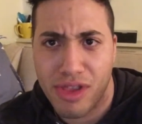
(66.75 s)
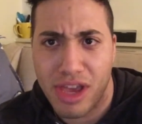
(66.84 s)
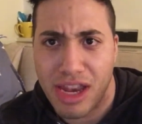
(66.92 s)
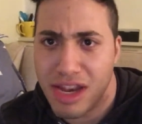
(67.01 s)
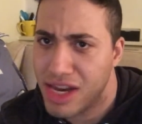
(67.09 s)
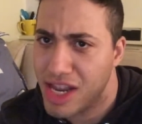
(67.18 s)

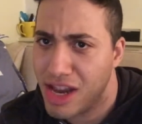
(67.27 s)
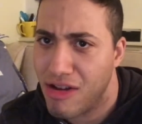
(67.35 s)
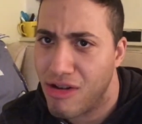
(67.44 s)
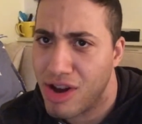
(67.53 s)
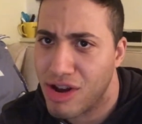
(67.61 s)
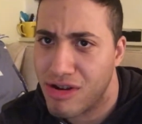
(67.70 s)

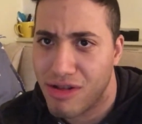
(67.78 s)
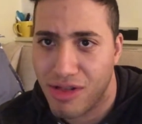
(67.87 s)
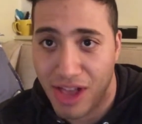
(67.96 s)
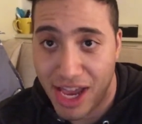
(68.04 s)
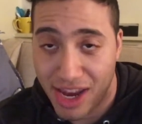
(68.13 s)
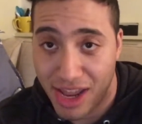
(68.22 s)
interior
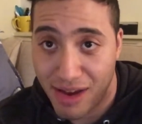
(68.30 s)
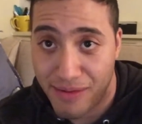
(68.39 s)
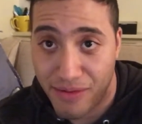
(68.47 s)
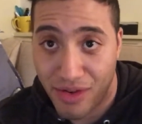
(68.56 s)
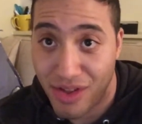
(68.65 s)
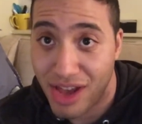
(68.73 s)
lighting
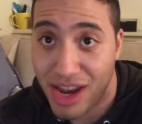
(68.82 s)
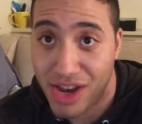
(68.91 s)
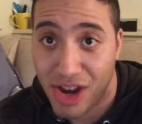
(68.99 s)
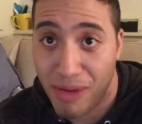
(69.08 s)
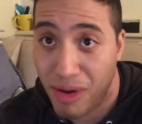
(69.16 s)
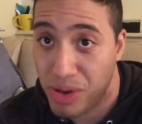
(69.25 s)
freelance
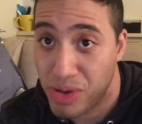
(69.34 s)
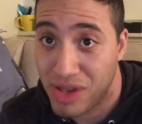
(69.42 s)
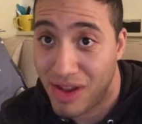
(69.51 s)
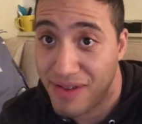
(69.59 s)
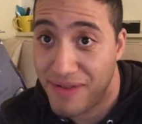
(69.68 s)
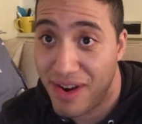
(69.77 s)
shop also
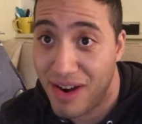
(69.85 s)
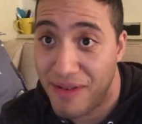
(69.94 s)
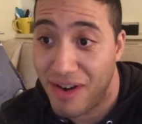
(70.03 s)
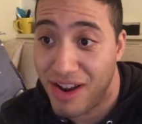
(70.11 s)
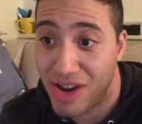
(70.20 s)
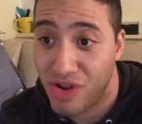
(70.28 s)
sounds very,
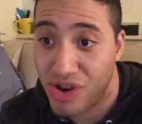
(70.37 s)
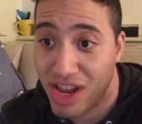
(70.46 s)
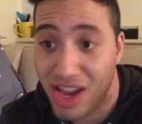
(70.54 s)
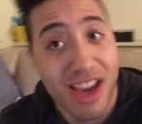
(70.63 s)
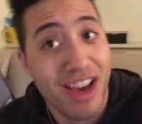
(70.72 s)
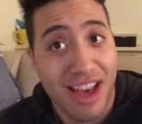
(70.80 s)
very interesting.